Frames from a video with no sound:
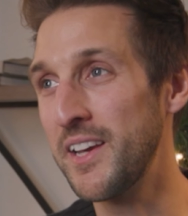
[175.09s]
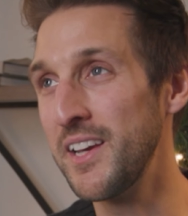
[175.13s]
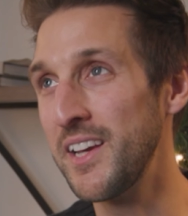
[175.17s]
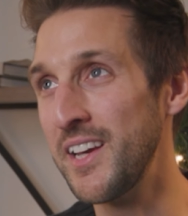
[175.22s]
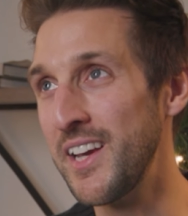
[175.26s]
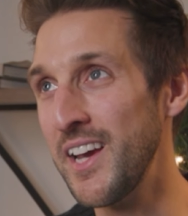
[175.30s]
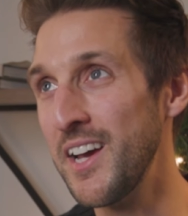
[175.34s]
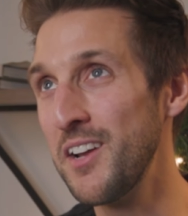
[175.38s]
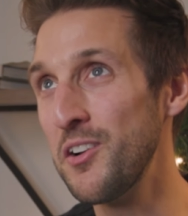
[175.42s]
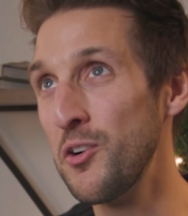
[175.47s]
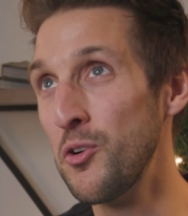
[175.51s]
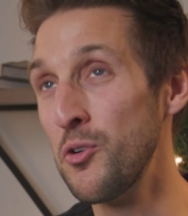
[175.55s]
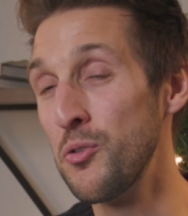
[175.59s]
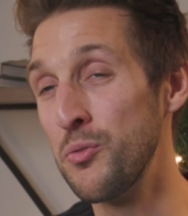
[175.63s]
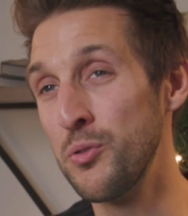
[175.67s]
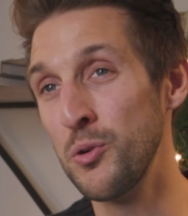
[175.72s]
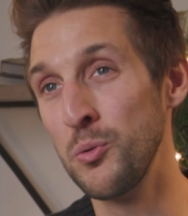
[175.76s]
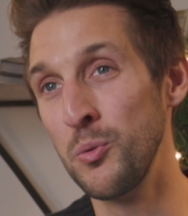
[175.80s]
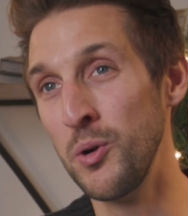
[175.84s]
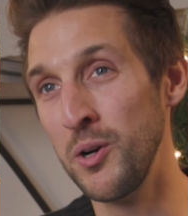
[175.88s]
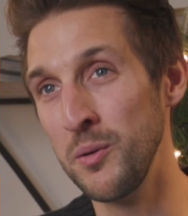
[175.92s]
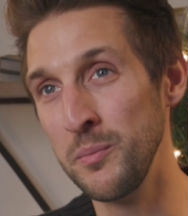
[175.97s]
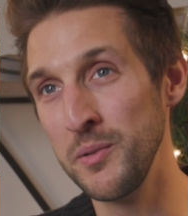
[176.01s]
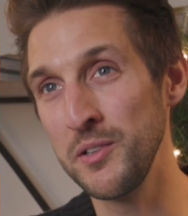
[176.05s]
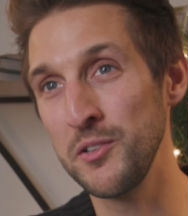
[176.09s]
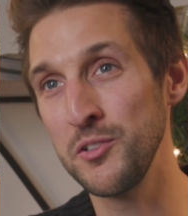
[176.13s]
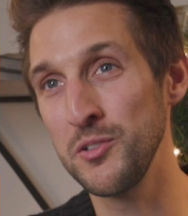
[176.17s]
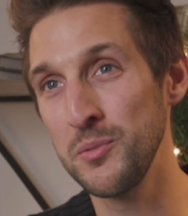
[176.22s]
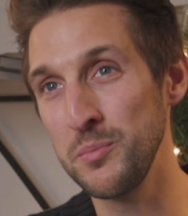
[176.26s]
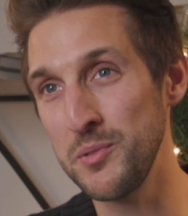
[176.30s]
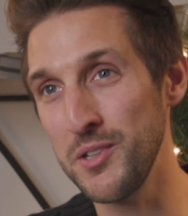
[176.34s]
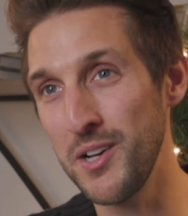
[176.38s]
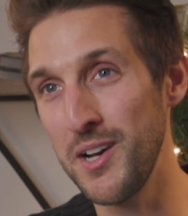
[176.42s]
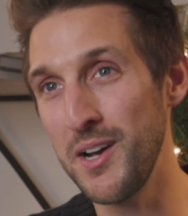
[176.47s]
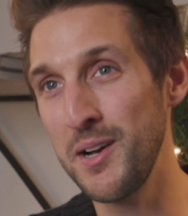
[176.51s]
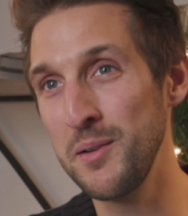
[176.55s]
can get overwhelming
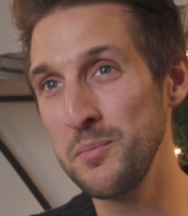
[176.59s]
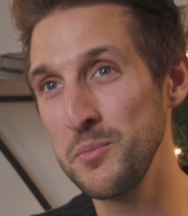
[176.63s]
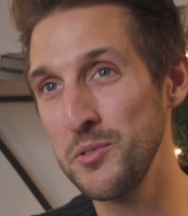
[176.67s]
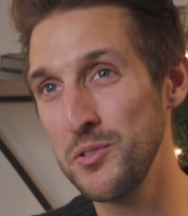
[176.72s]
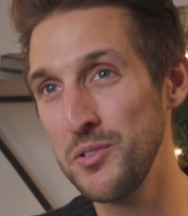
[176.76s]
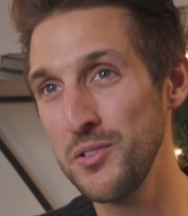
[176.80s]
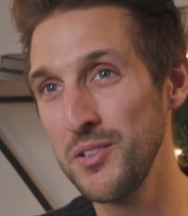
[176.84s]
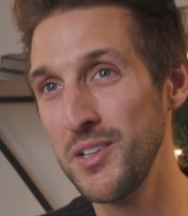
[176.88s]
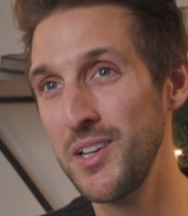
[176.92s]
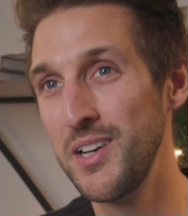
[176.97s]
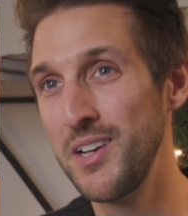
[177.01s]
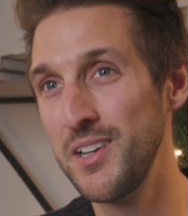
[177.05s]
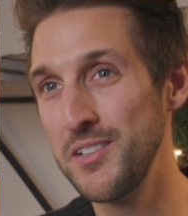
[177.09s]
sometimes